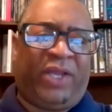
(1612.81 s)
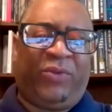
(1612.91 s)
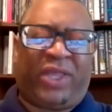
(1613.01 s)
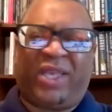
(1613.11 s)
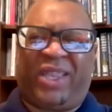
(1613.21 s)
I mean,
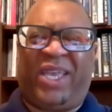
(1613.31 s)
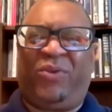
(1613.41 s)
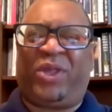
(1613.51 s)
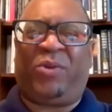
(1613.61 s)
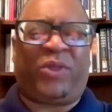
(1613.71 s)
he was I
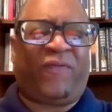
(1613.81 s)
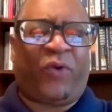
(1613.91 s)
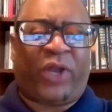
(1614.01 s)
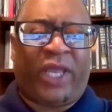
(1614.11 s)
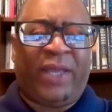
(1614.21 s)
think he was almost
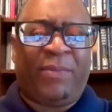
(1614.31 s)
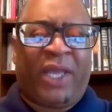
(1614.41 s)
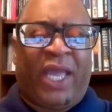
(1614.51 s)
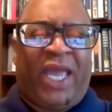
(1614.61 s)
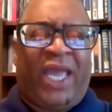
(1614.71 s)
forty,
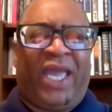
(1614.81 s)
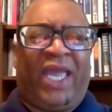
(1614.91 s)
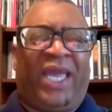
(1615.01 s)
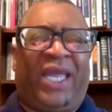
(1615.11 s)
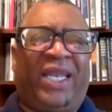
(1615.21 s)

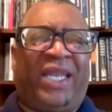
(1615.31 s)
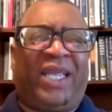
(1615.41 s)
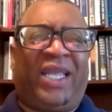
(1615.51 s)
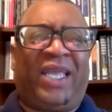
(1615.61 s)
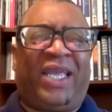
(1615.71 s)
and
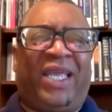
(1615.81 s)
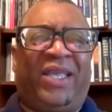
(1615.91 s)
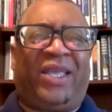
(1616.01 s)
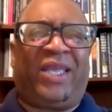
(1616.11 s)
uh,